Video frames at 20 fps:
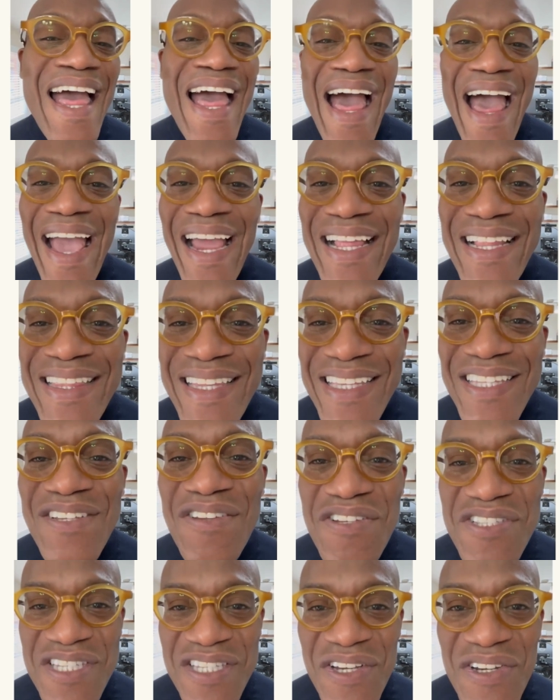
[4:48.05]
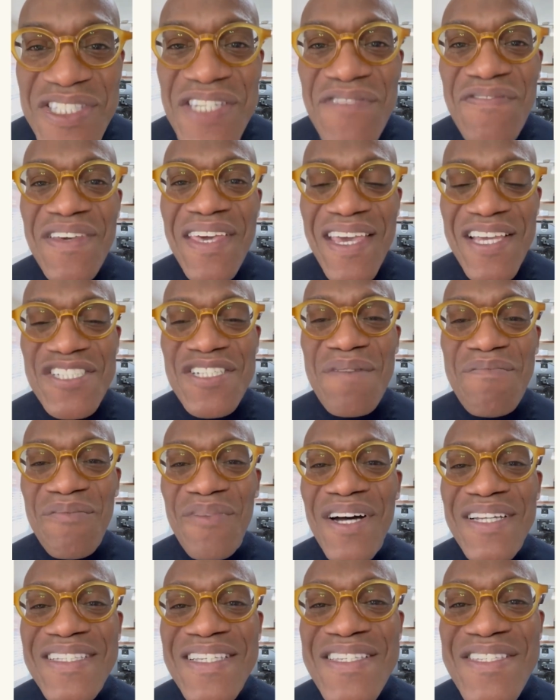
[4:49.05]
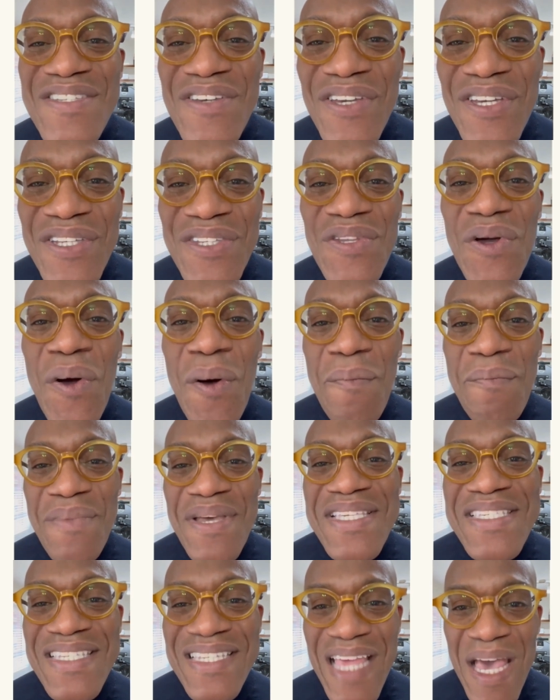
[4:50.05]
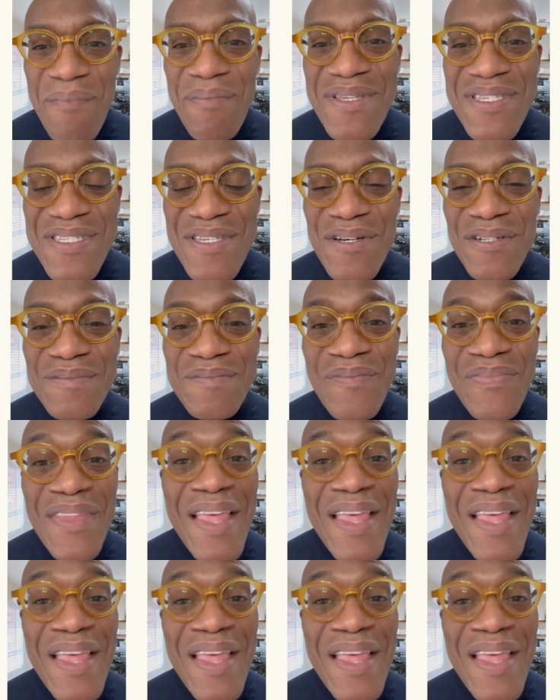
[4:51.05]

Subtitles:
and click the notification button so you don't miss an episode.